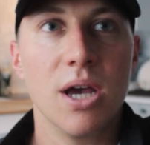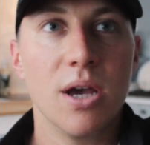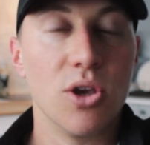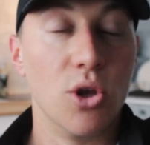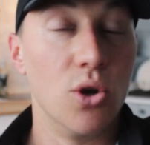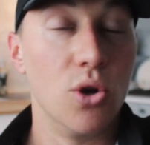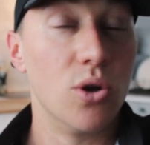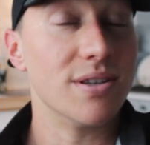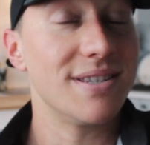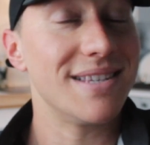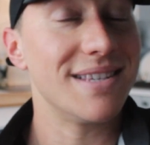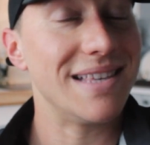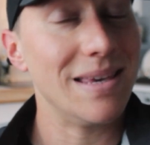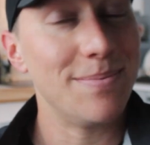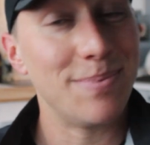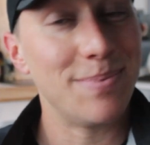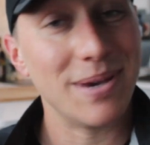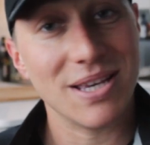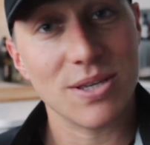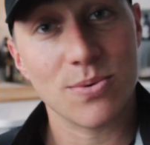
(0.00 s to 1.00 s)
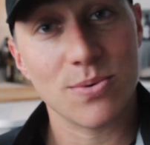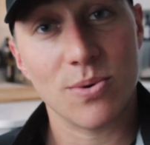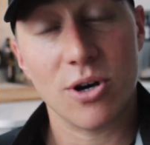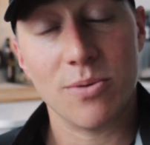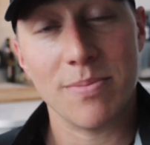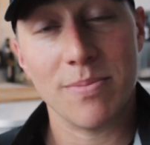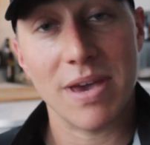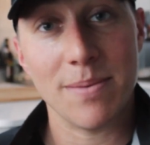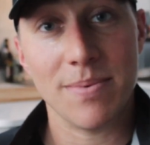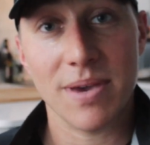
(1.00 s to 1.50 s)
You're not sleeping as
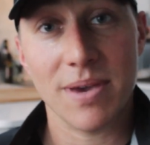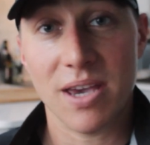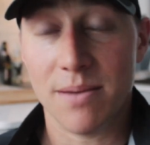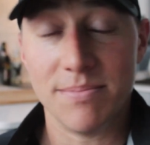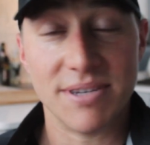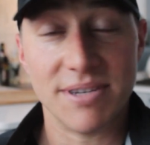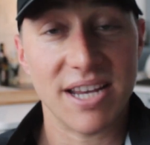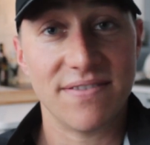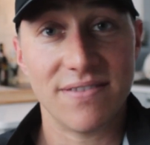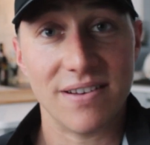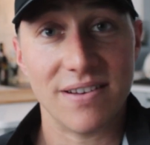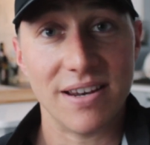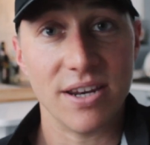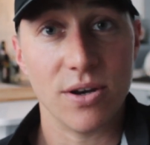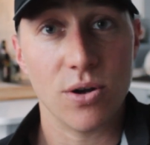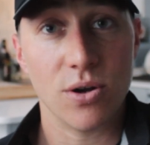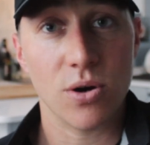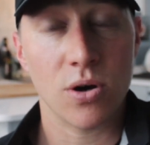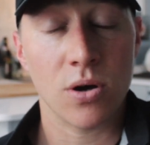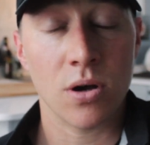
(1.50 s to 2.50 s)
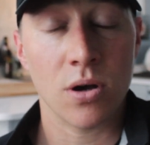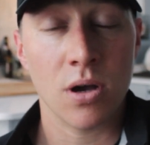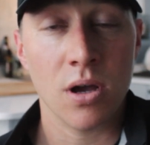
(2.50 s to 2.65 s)
well, maybe. I'm definitely not.